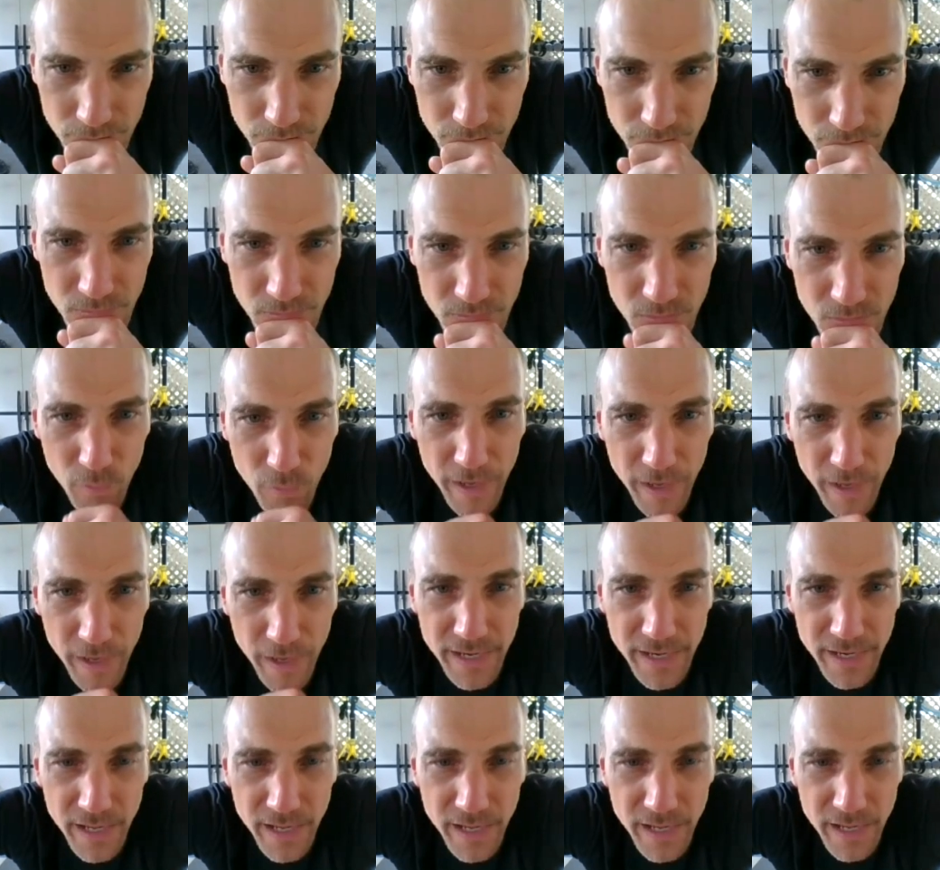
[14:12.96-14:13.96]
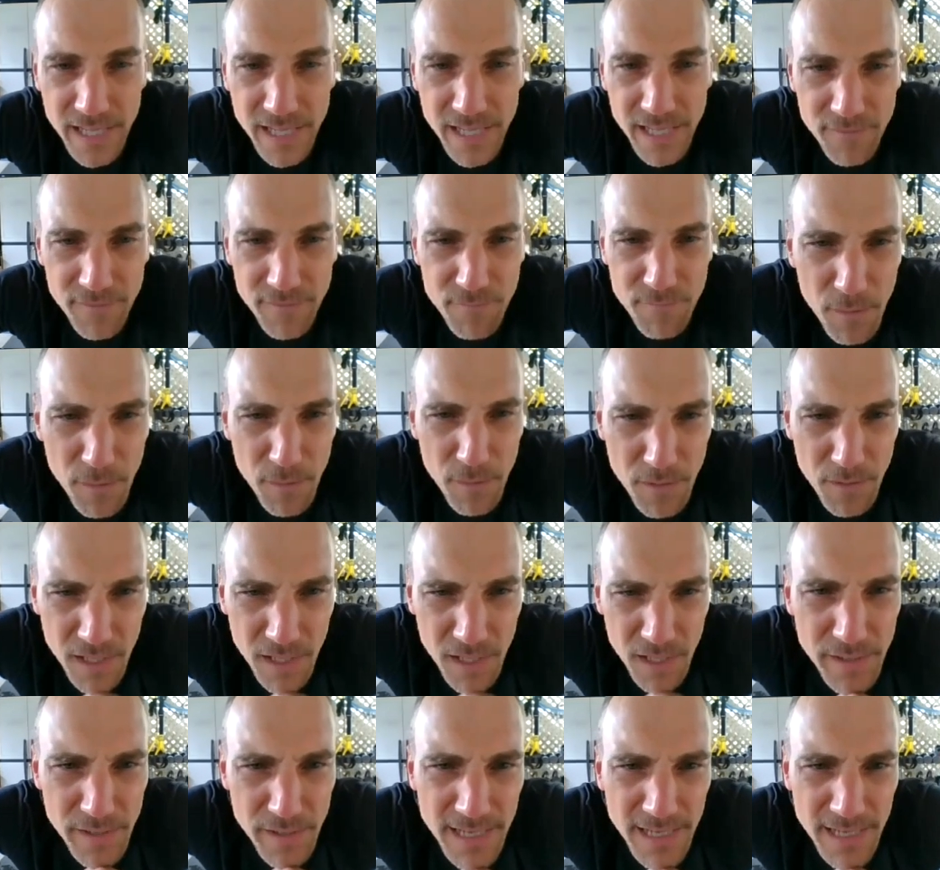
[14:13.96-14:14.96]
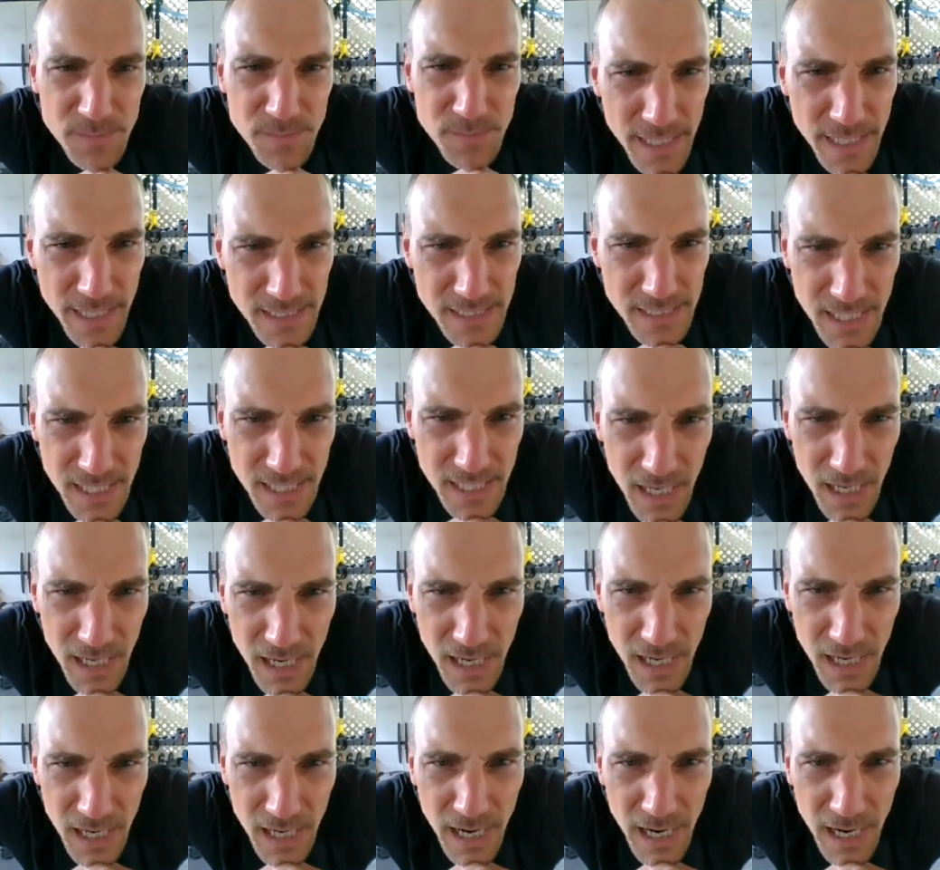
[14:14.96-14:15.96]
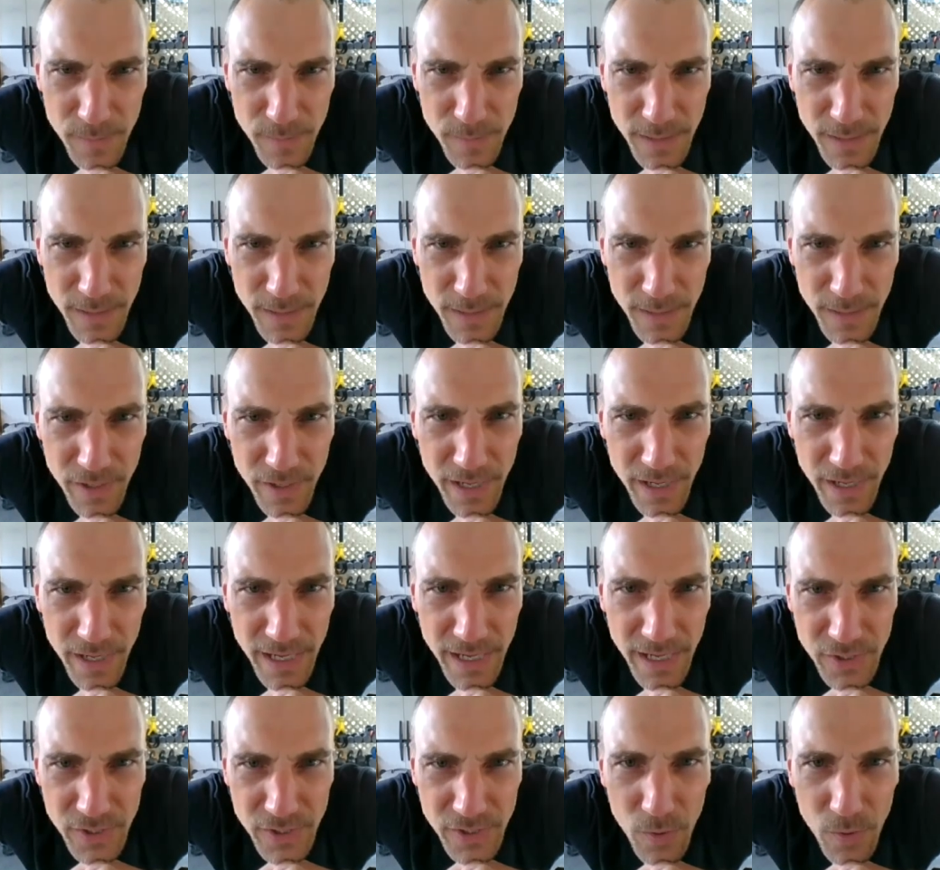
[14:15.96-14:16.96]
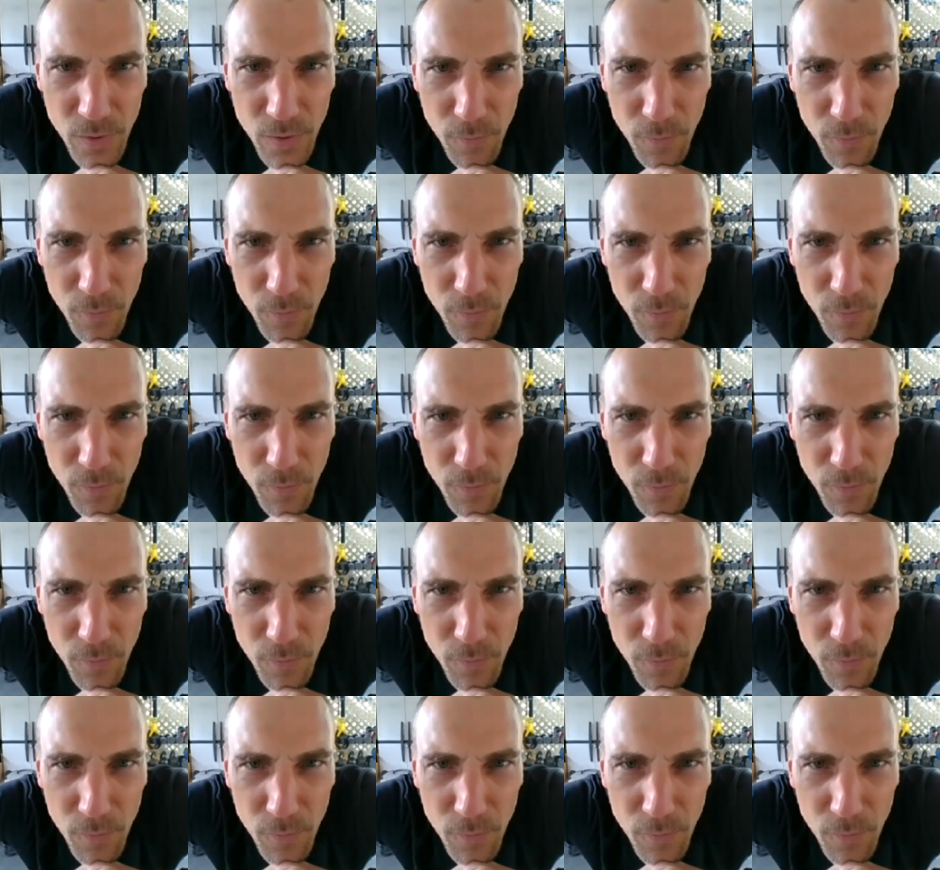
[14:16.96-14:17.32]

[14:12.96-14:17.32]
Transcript: Great, Ellen. And give them a nice big tug and just make sure they're not going to go anywhere.